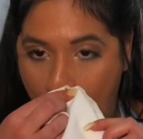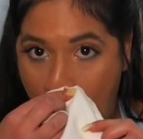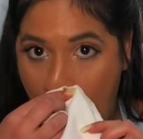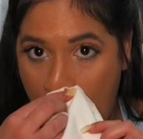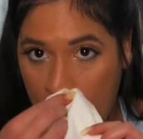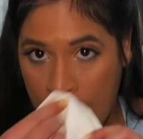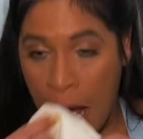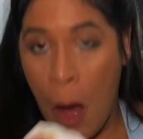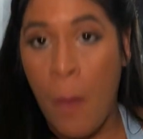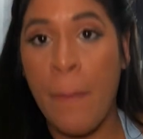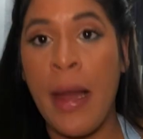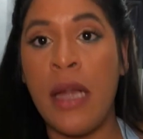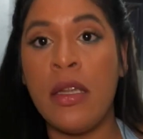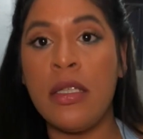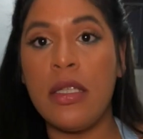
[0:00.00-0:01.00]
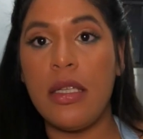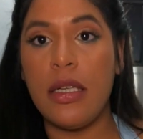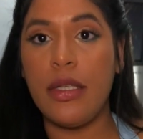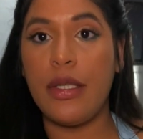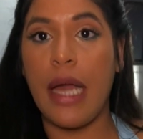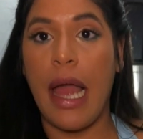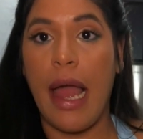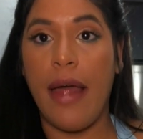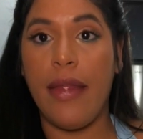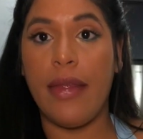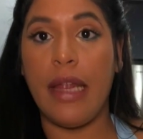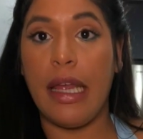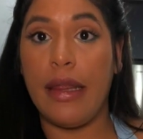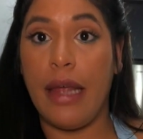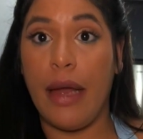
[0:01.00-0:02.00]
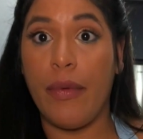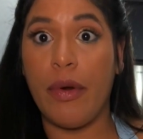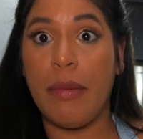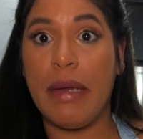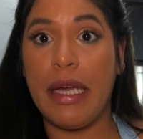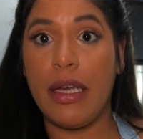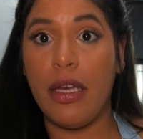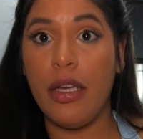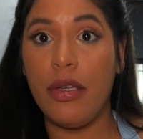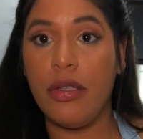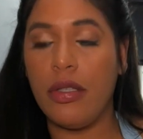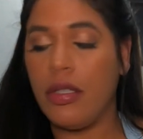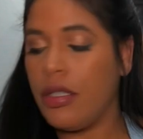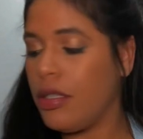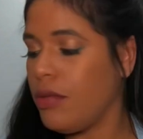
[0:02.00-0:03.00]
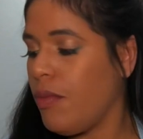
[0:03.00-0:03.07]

account balances, and they were being used.